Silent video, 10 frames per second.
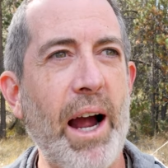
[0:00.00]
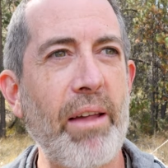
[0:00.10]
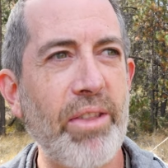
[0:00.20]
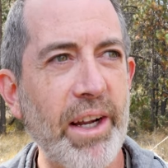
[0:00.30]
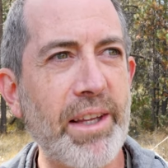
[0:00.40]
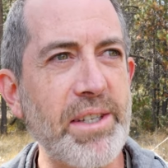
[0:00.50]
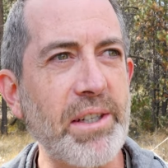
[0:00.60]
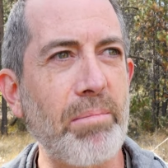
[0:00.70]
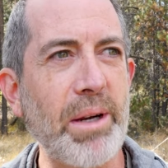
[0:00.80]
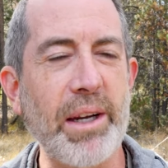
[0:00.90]
I think this
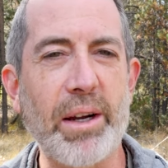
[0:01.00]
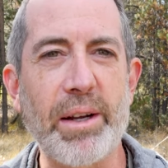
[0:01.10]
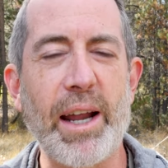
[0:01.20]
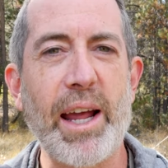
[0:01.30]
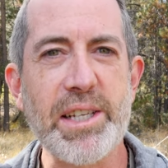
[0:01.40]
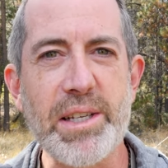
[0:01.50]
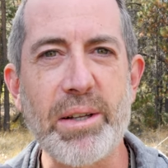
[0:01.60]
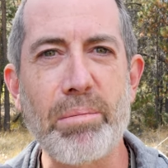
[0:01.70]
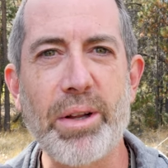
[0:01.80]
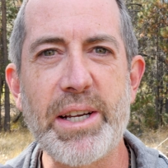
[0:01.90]
could be an
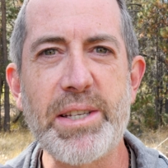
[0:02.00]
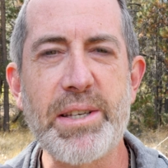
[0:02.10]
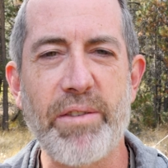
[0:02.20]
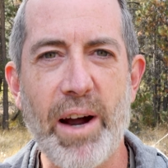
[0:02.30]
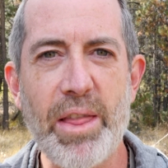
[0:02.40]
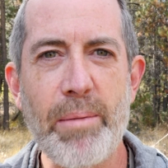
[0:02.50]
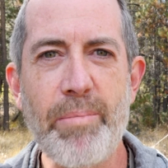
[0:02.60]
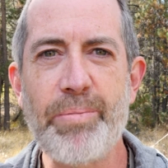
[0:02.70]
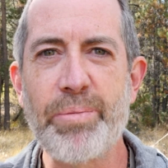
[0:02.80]
excellent place to find them.